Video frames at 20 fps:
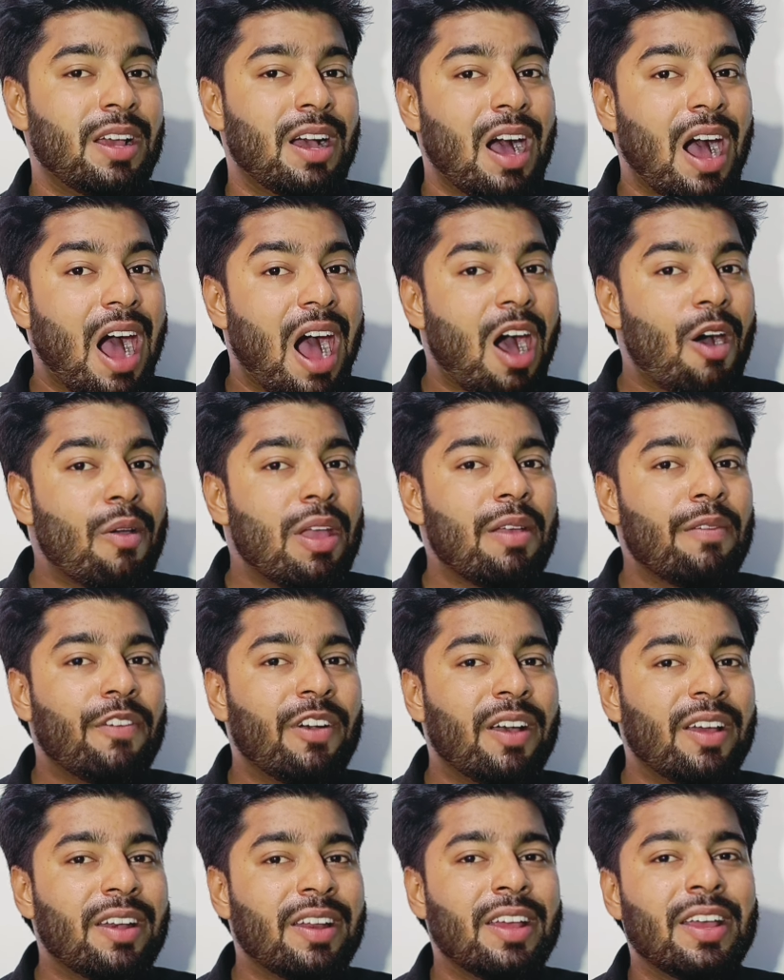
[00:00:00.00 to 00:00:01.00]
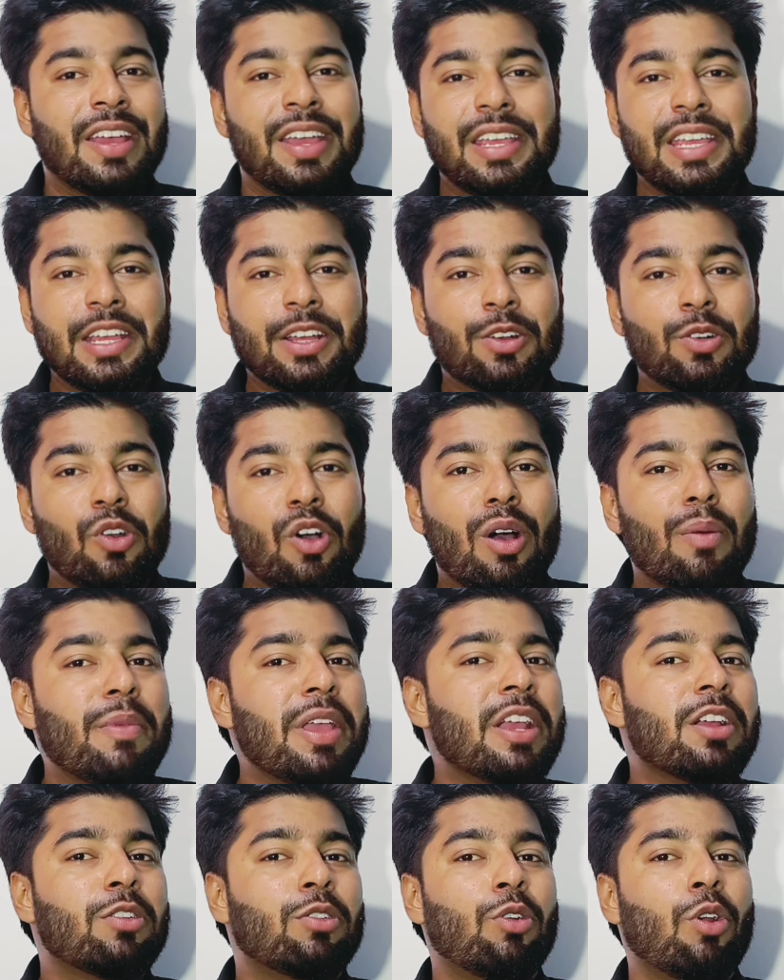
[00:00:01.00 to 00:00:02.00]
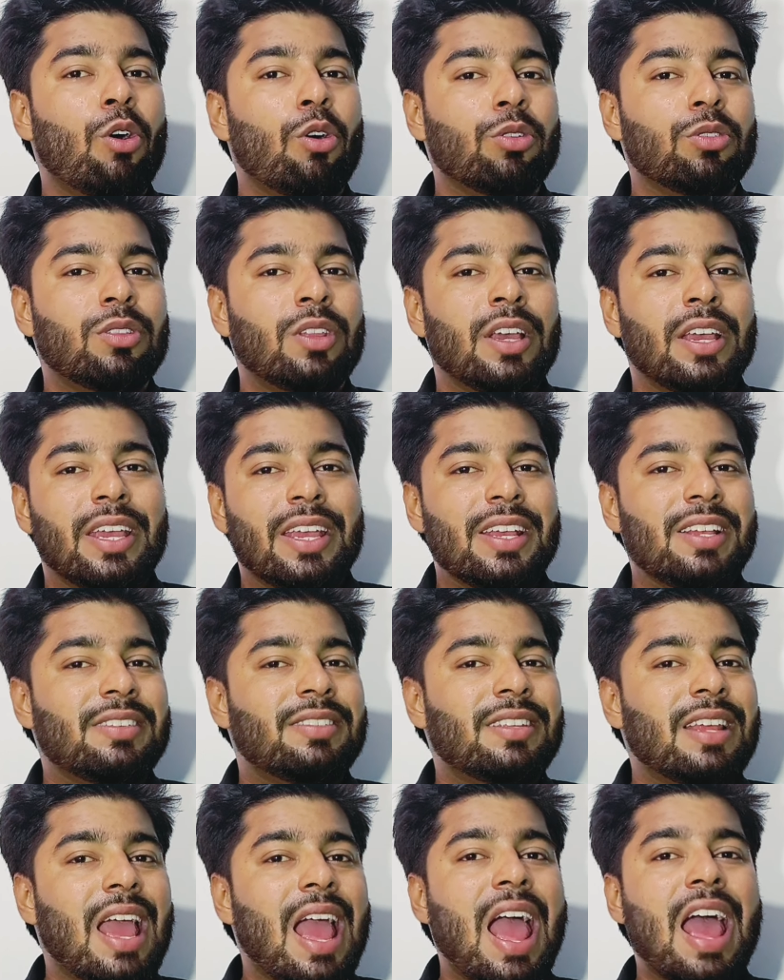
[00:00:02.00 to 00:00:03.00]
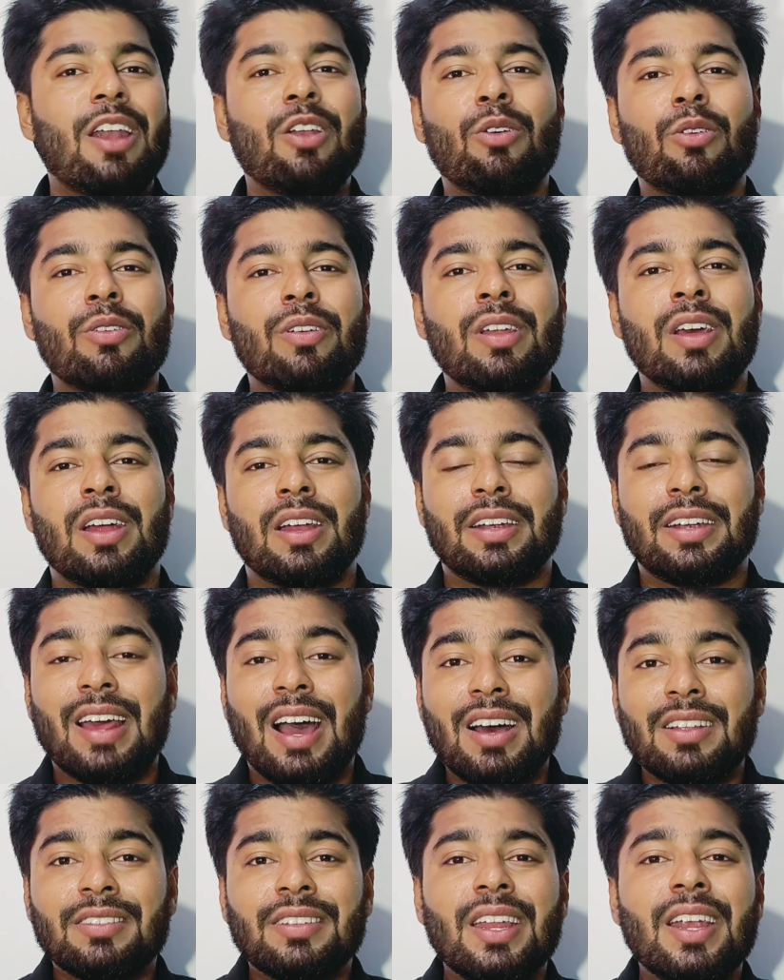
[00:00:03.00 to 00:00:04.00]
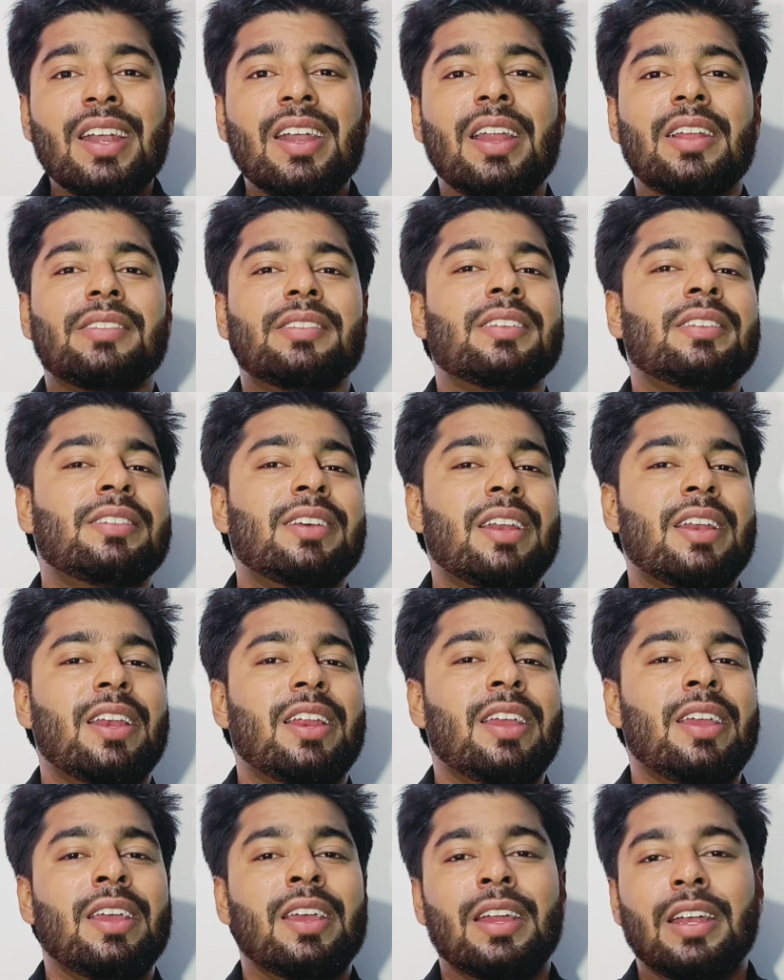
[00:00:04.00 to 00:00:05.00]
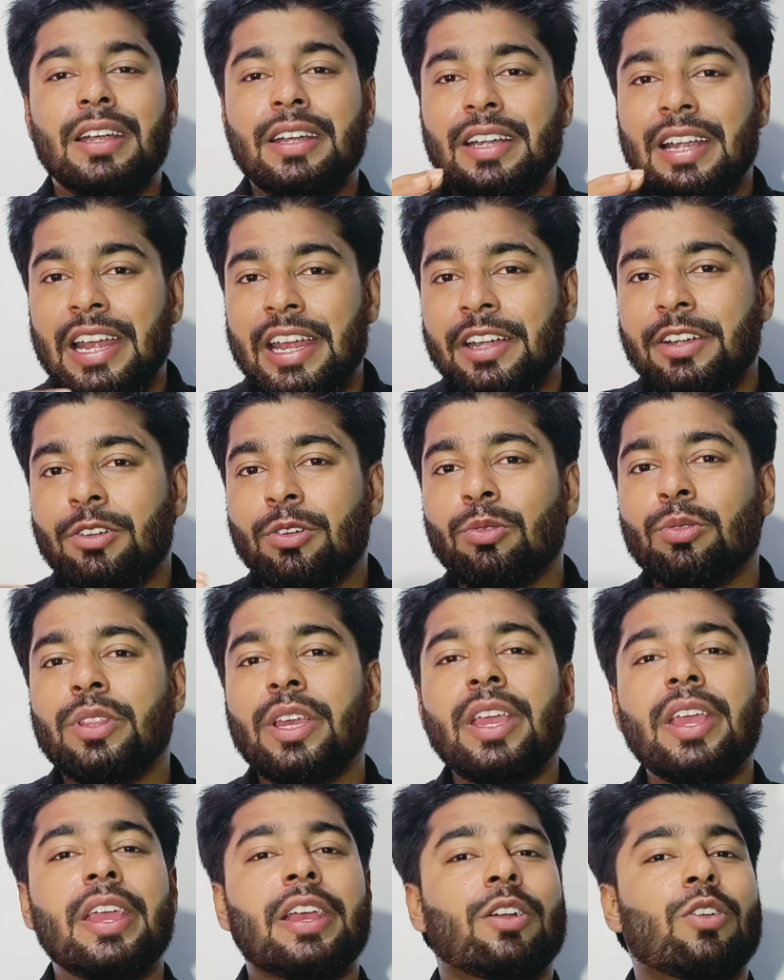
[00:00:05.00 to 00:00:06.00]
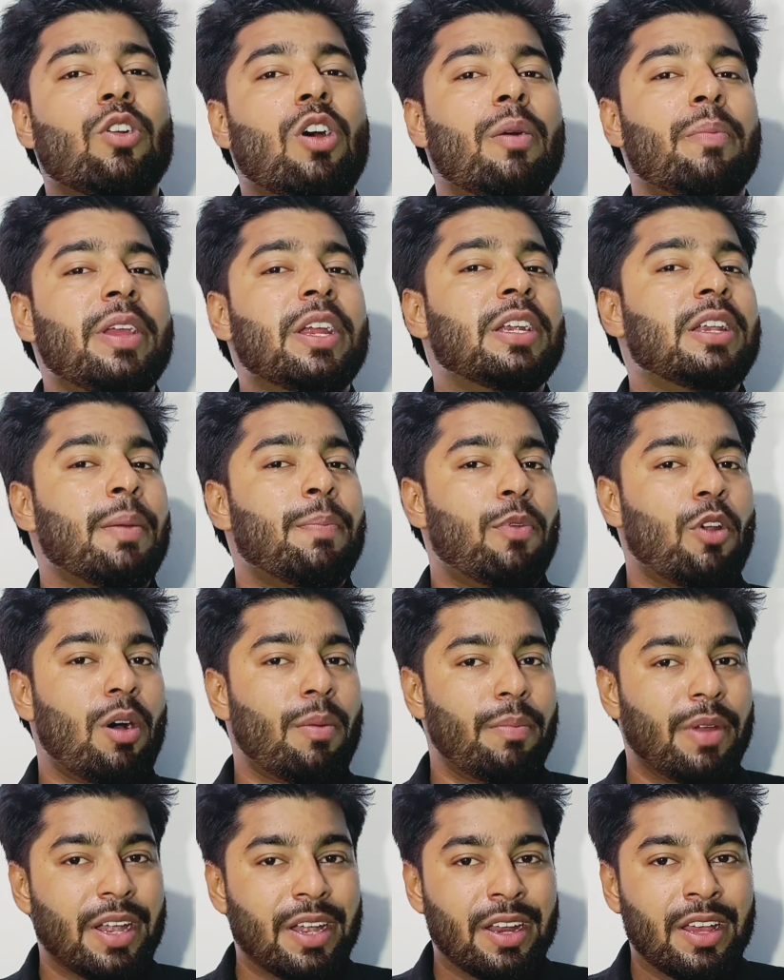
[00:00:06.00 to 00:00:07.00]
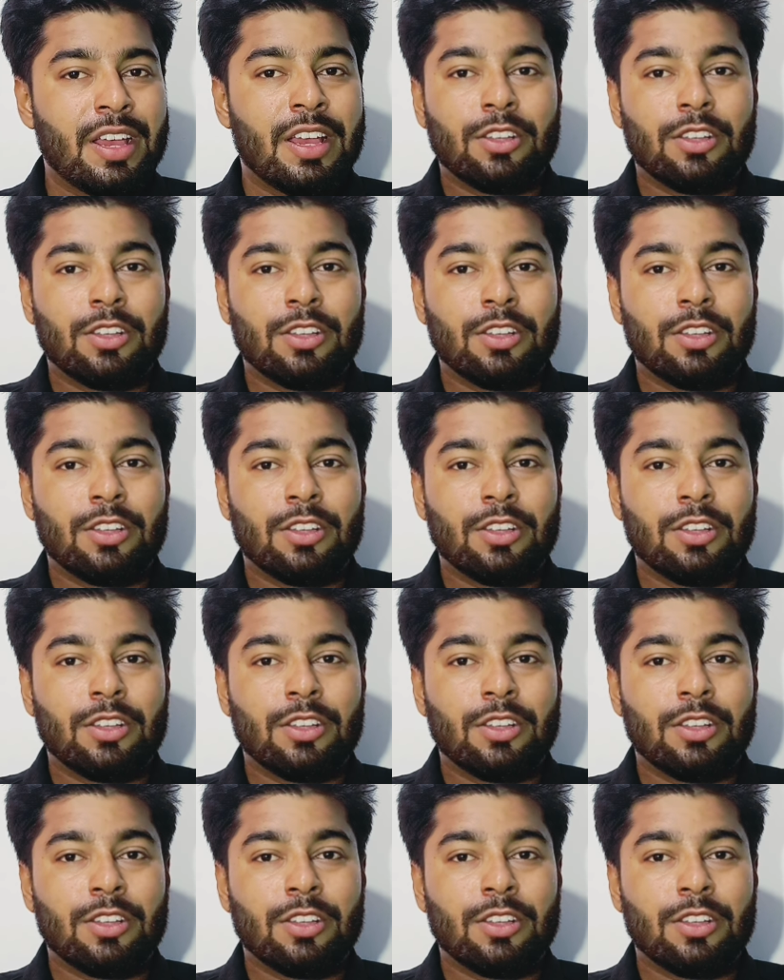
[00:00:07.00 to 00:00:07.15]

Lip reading: However, economic growth is alone doesn't necessarily lead to the economic development.